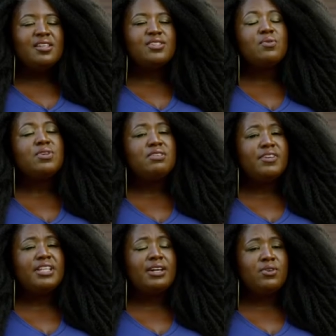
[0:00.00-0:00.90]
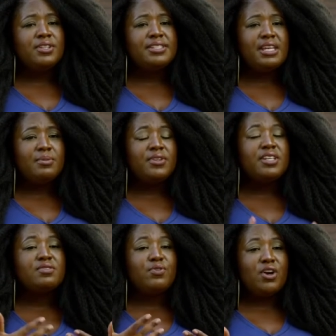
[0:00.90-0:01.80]
So I really feel like On the Table
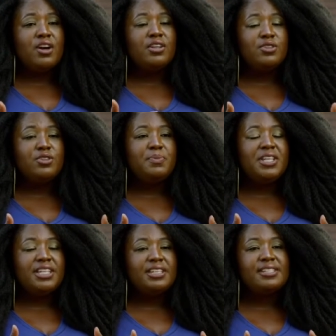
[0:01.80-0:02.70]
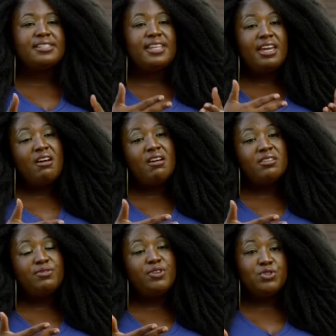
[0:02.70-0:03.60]
is for our youth because they
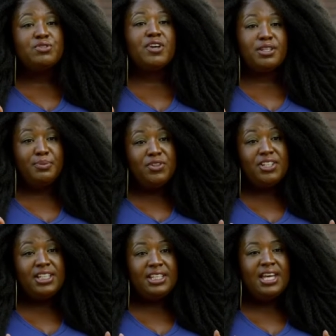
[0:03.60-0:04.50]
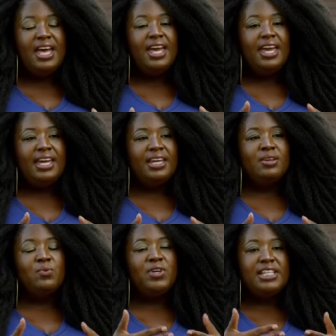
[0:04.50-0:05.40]
are the future of our community.
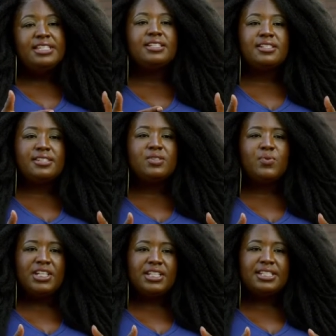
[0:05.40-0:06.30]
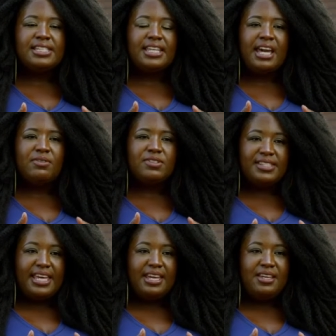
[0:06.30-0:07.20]
And we need to listen to what it is that they have to
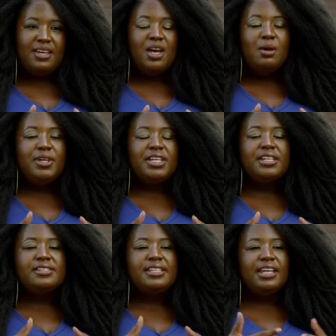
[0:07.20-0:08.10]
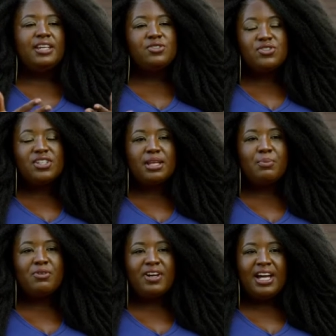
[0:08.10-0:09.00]
say because the answers that they
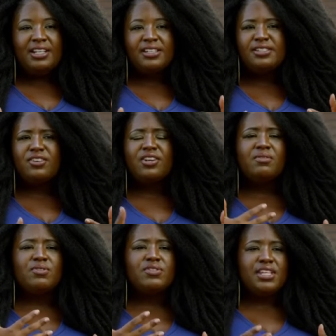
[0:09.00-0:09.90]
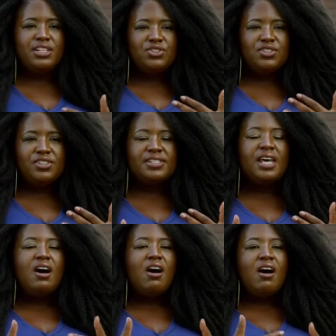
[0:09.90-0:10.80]
provide us, their conversations,
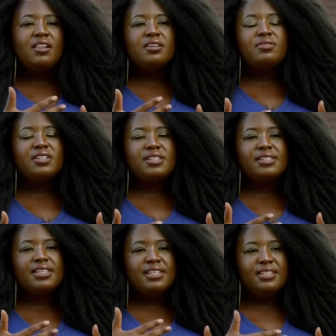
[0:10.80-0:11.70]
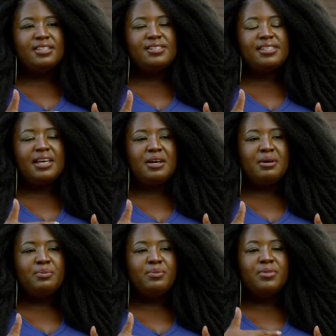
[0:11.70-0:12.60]
all of this is
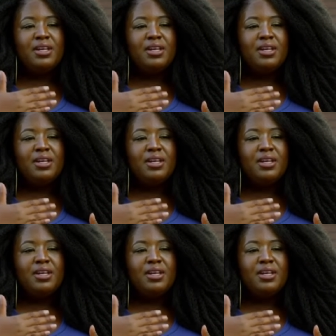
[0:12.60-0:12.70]
um,